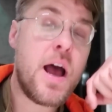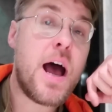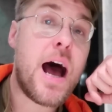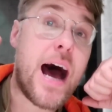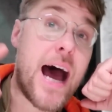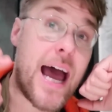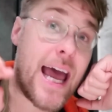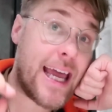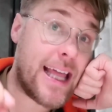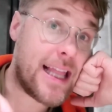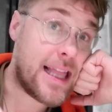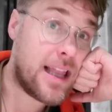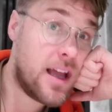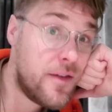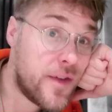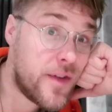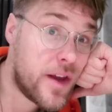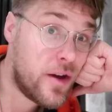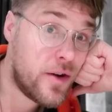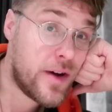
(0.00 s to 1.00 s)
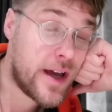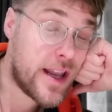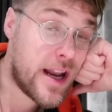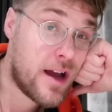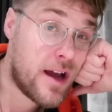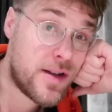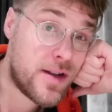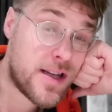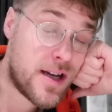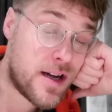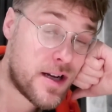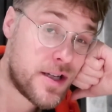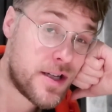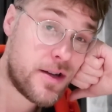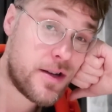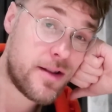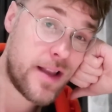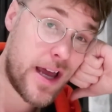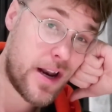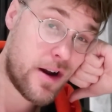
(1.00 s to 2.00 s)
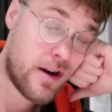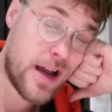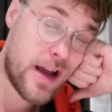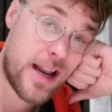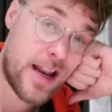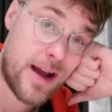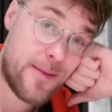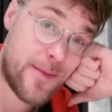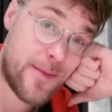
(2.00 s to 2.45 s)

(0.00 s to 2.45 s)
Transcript: I love you and I will talk to you later and I'm